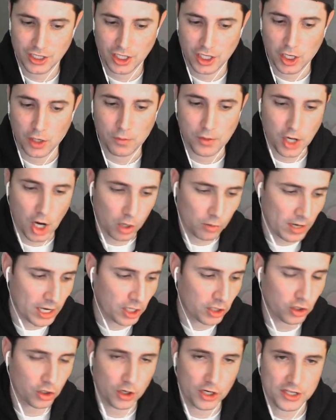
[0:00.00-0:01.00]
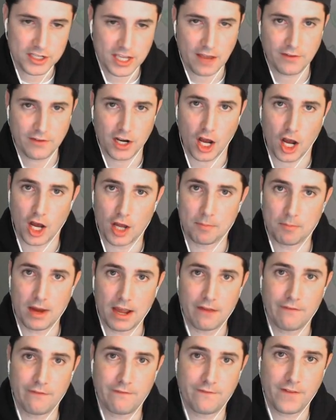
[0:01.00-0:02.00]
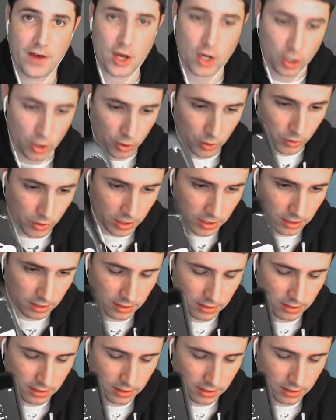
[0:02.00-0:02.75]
We are ranked 37 on my phone,